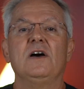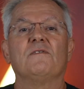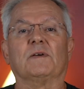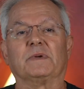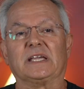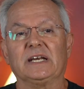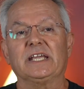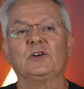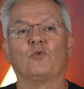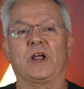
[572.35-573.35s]
from
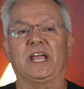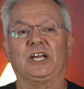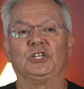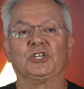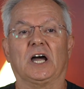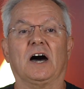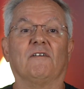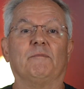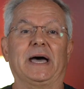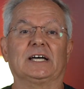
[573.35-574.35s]
getting in range
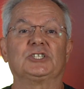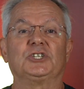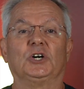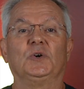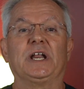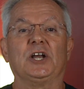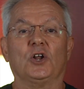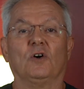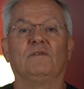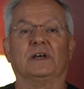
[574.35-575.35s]
of Bastogne and
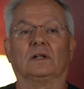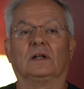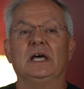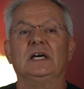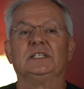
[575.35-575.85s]
Neuville